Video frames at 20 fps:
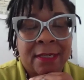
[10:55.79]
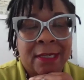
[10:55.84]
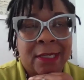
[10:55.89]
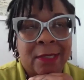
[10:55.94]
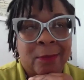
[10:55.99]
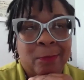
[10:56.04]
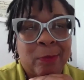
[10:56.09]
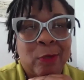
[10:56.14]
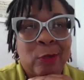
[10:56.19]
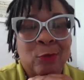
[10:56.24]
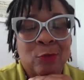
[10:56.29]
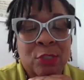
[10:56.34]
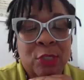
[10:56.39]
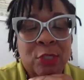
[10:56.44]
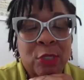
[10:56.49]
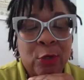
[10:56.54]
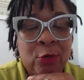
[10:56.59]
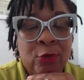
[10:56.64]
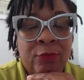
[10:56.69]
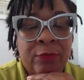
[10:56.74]

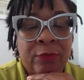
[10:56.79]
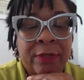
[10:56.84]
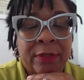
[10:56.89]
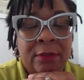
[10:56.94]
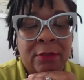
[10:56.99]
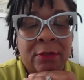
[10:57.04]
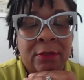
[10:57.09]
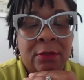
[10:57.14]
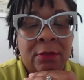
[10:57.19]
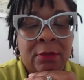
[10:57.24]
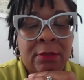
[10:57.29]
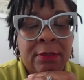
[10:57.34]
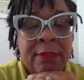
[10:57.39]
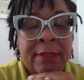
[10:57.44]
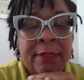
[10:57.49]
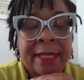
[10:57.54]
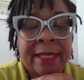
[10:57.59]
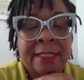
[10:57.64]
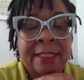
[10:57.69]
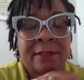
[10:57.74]
Post-COVID
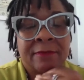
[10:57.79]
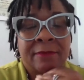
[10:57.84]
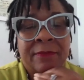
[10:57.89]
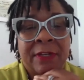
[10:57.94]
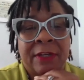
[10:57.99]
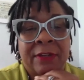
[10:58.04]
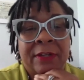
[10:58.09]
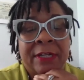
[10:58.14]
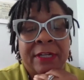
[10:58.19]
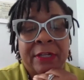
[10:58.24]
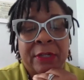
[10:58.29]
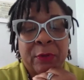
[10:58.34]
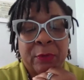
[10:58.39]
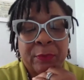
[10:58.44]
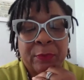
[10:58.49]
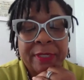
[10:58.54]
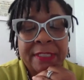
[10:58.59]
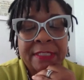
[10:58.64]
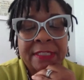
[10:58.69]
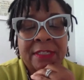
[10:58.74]
has unveiled an
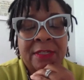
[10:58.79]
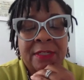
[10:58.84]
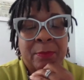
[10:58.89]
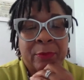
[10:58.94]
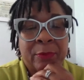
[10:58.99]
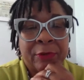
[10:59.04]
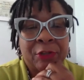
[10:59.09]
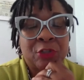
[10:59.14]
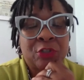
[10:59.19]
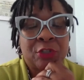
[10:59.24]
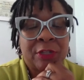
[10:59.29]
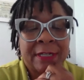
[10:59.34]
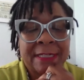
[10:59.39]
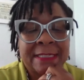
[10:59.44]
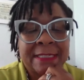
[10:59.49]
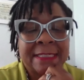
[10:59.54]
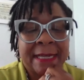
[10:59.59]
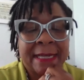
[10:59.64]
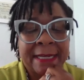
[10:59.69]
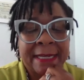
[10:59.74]
increase in depression and
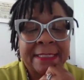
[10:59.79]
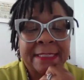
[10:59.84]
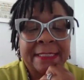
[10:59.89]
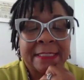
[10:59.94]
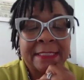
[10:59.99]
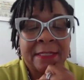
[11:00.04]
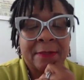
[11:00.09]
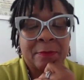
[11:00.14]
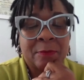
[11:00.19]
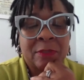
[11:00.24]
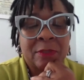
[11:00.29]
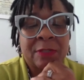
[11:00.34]
anxiety symptoms,